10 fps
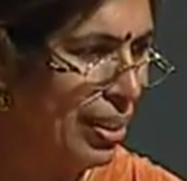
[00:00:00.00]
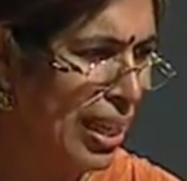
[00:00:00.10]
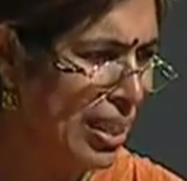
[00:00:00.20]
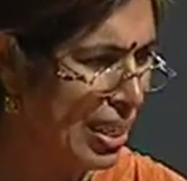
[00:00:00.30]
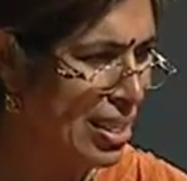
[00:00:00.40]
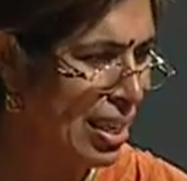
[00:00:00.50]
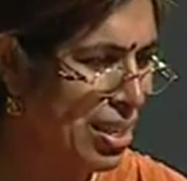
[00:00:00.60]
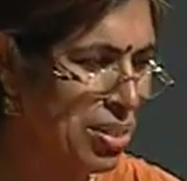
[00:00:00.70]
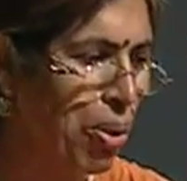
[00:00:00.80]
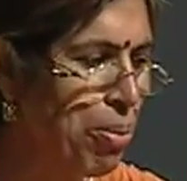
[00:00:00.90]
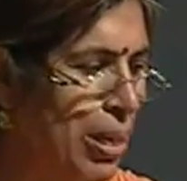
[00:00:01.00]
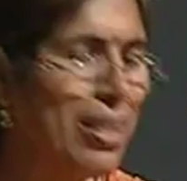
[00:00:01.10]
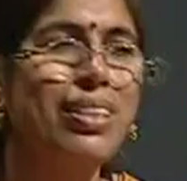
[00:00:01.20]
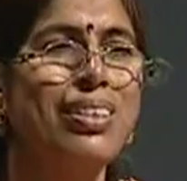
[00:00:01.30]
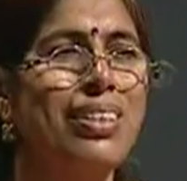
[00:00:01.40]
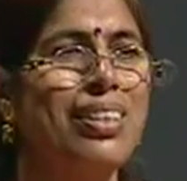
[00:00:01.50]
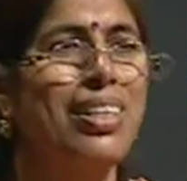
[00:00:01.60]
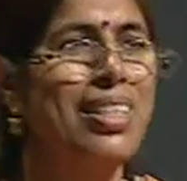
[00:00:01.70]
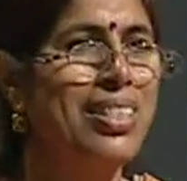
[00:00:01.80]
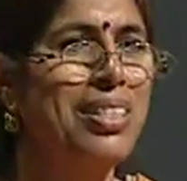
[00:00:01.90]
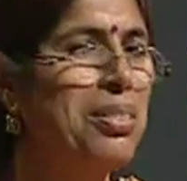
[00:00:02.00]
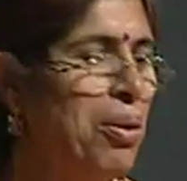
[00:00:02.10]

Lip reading: Then these are the sound meters, the digital